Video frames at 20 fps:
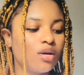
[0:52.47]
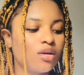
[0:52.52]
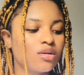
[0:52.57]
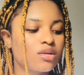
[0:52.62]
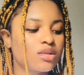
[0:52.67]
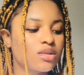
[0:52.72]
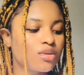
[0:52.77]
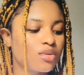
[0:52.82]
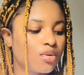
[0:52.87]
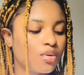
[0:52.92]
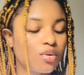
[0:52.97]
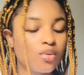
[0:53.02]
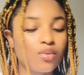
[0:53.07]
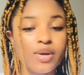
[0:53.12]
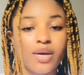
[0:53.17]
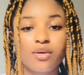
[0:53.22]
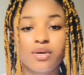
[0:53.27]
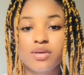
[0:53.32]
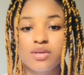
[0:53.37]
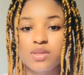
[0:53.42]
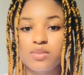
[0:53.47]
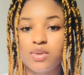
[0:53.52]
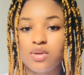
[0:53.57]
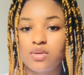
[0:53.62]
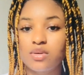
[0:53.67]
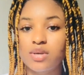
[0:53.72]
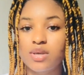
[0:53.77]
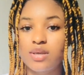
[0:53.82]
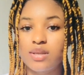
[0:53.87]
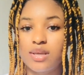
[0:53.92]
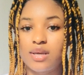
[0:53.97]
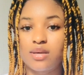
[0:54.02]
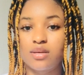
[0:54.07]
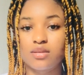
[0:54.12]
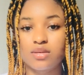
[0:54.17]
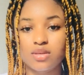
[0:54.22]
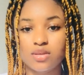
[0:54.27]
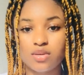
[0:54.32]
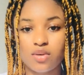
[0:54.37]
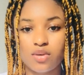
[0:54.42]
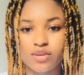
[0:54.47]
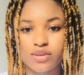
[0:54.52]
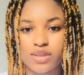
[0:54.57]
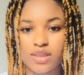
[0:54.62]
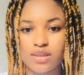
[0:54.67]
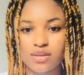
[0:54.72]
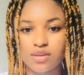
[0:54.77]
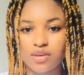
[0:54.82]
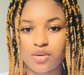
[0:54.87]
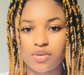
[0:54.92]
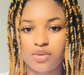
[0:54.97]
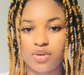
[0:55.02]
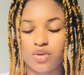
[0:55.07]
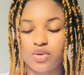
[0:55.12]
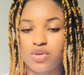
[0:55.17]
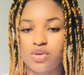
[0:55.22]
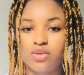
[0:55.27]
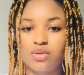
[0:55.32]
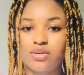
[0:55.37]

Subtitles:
So we are going to be looking at content creation,